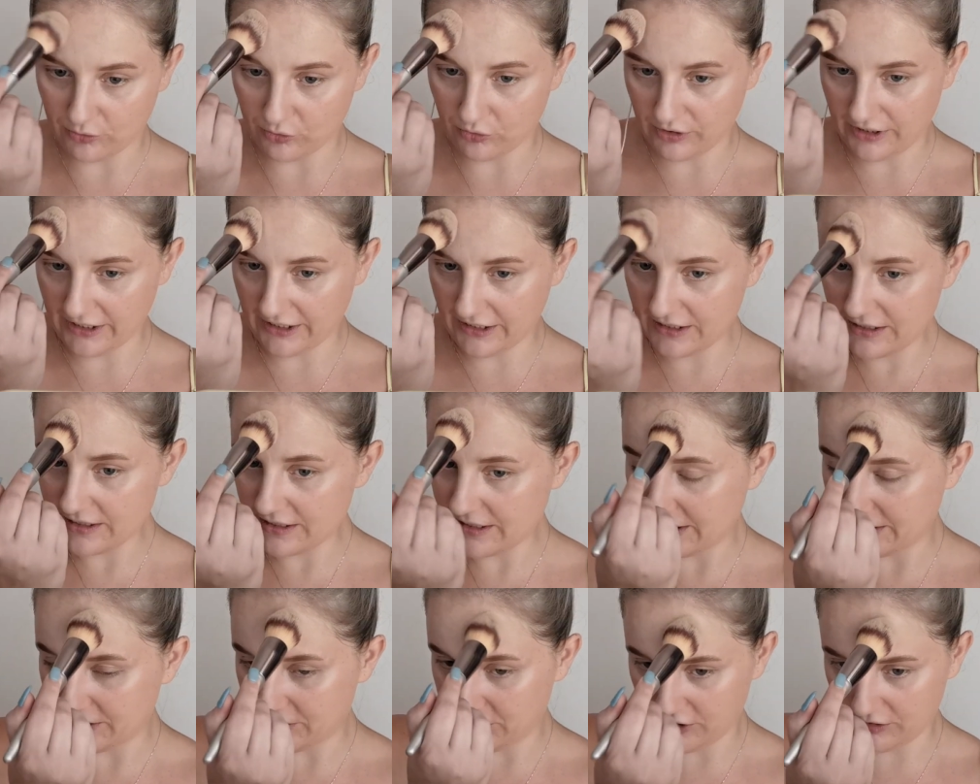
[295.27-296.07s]

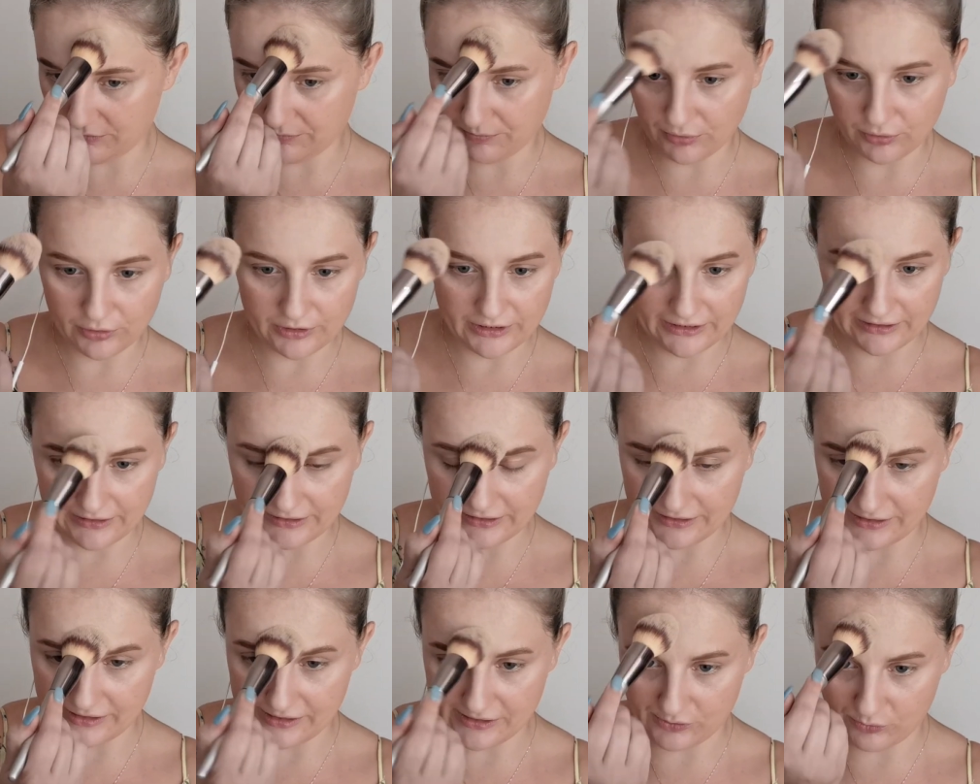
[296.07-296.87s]
forehead and just
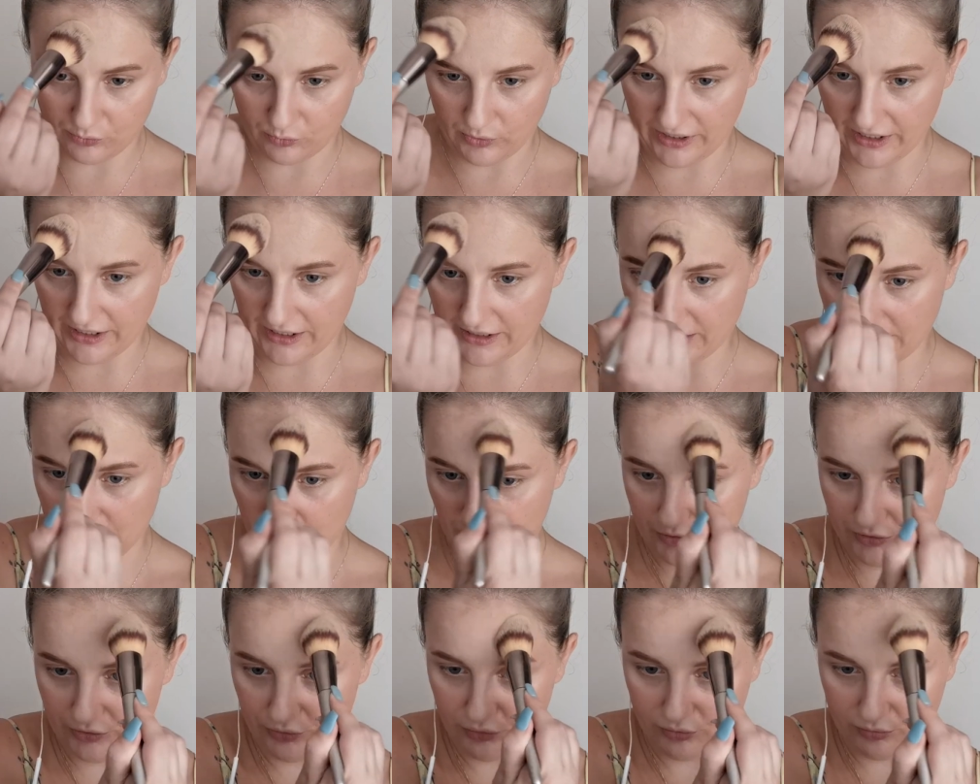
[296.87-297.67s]
putting this where
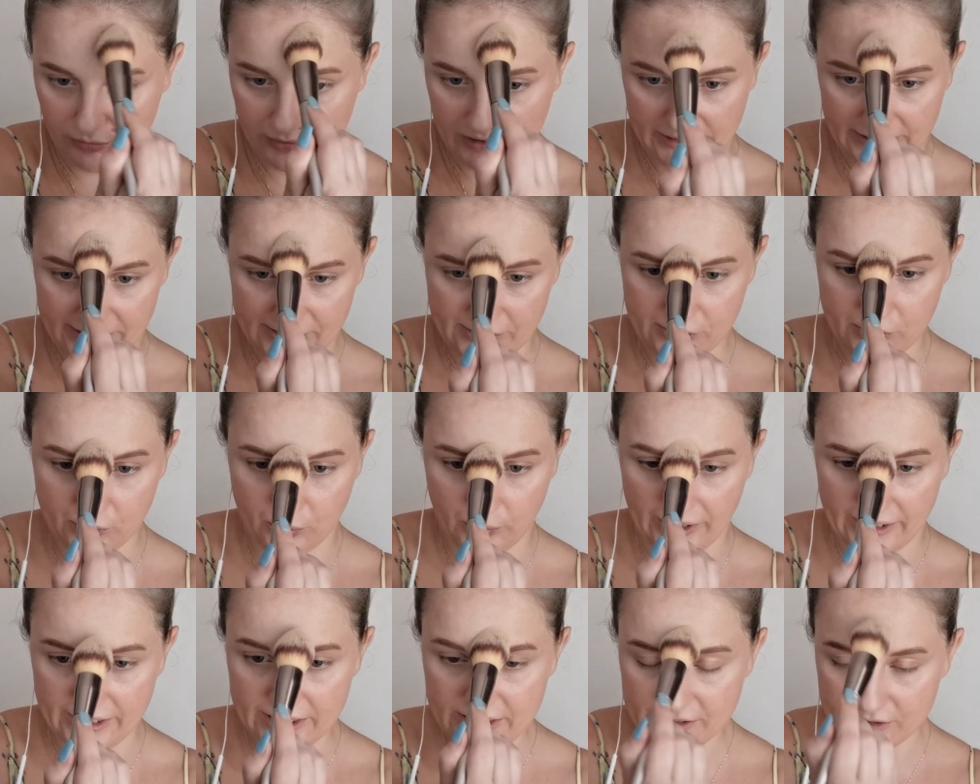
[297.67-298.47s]
I would normally
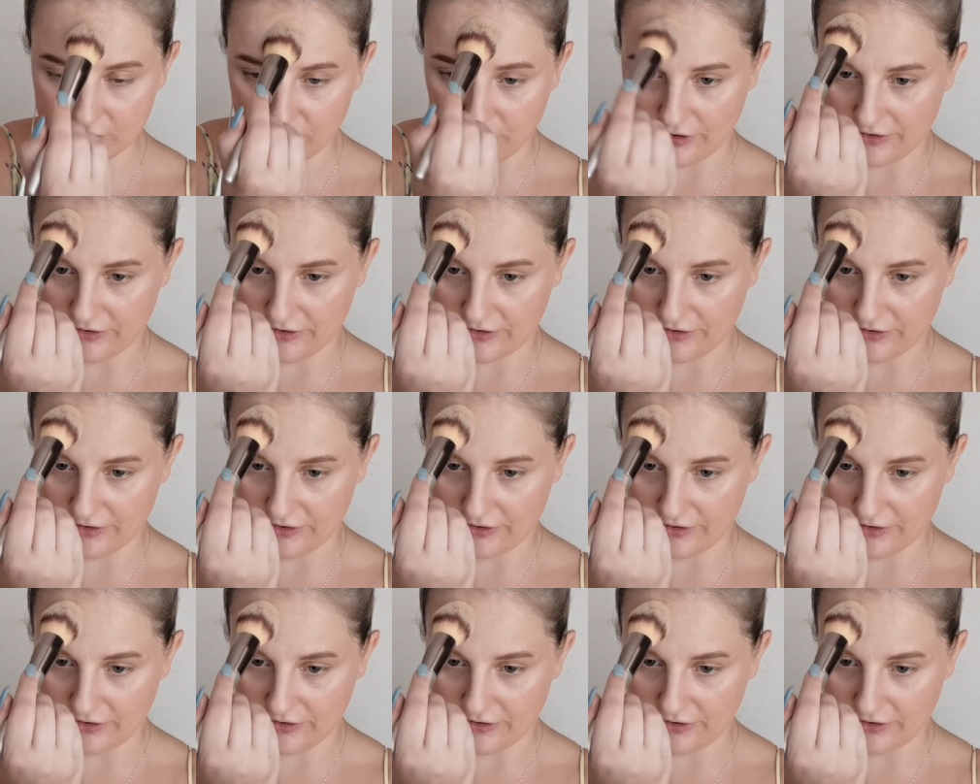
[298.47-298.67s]
sweat,